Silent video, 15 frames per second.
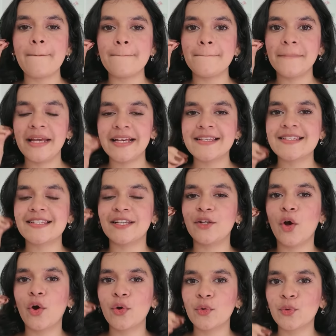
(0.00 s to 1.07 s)
makes
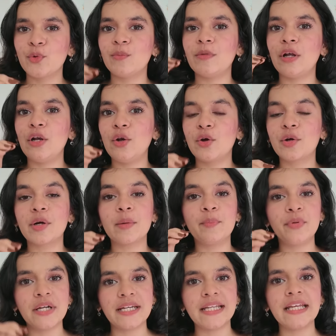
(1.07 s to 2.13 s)
your room look
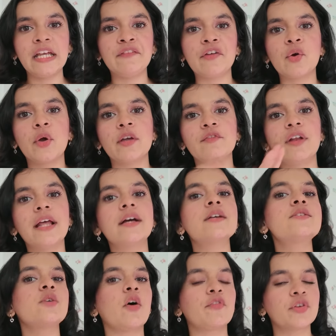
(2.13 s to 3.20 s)
pretty if you're going for like
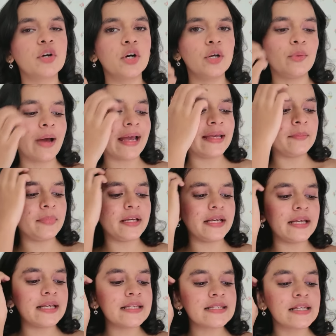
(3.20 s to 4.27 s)
a soft girl vibe
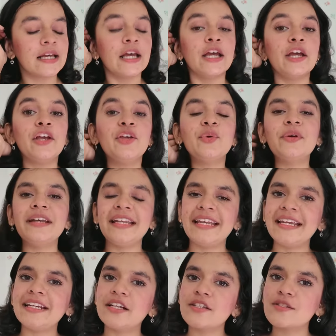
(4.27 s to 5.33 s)
is you
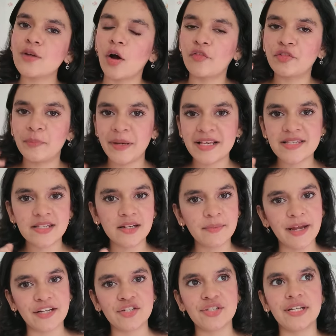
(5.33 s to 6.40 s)
need soft pastel
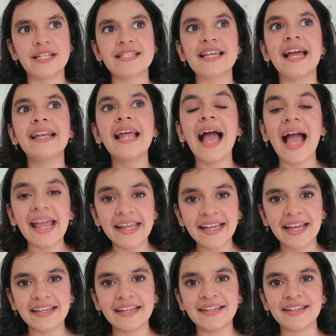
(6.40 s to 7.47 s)
bed sheets. And I
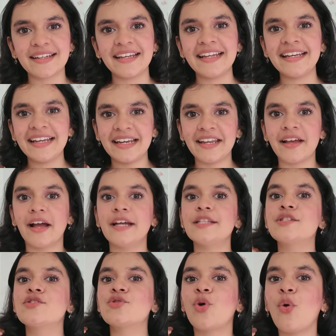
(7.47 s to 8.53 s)
get it, in India
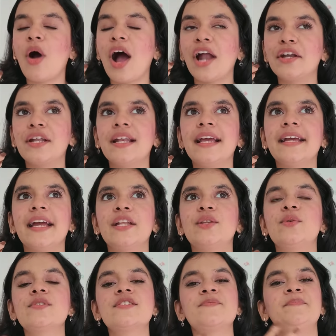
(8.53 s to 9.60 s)
it's so hard to like get
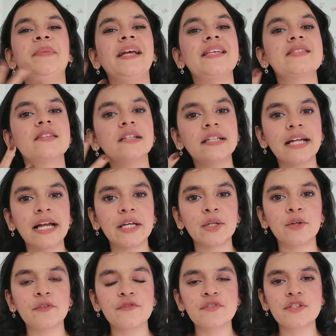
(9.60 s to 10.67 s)
those pastel kind
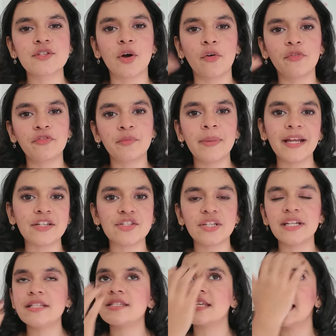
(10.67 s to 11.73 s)
of soft bed
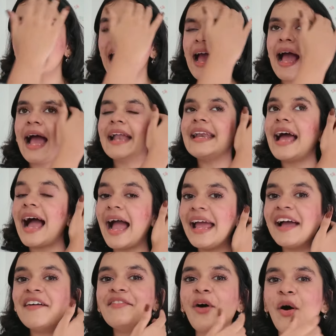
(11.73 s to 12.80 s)
sheets, and I
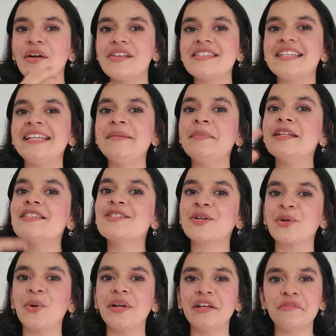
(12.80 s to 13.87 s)
have honestly been
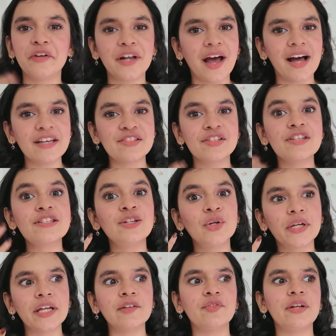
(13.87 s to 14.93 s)
scrolling for hours just
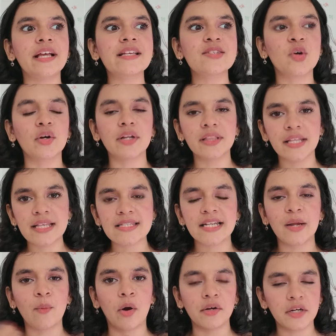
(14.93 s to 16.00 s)
looking for like certain things
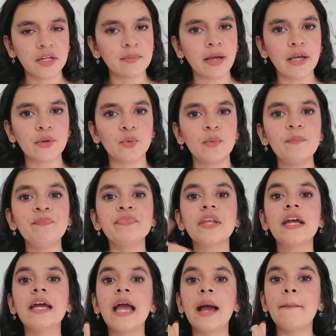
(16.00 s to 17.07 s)
that I wanted in my room.
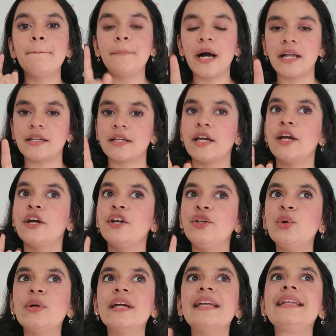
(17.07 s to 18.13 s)
But
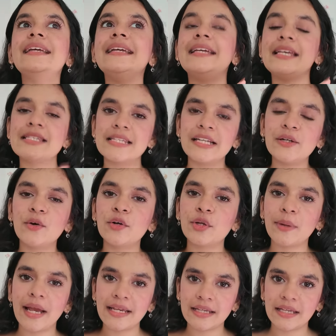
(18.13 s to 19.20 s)
you can easily go
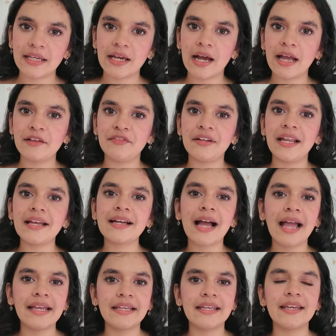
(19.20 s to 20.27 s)
to IKEA. I feel like
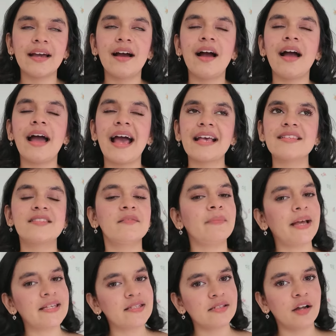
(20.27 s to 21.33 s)
IKEA has the
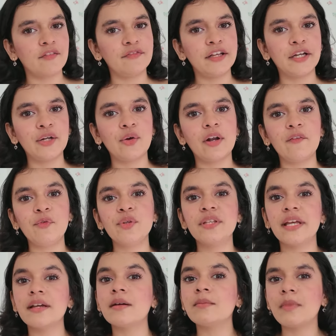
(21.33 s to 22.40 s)
best stuff. Like you don't have to
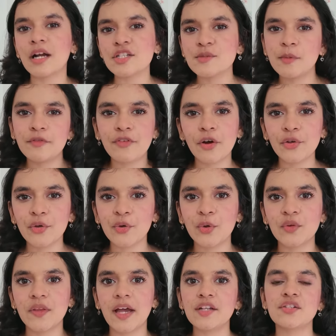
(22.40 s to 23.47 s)
think much before you
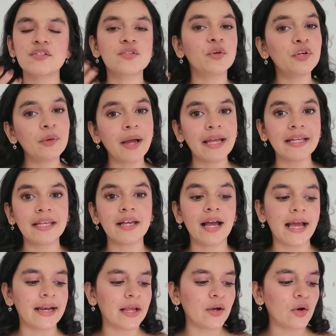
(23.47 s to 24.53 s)
go there. Just go to IKEA,
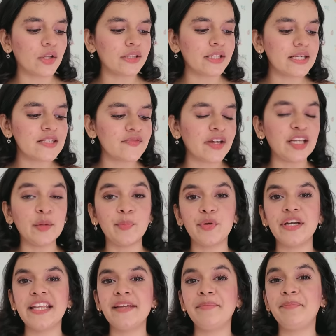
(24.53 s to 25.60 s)
and I got this very
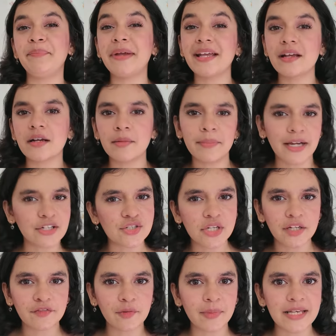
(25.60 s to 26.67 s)
pretty pink
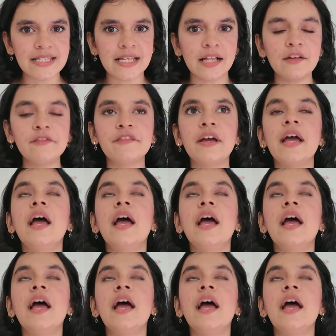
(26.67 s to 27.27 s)
bedsheet for myself.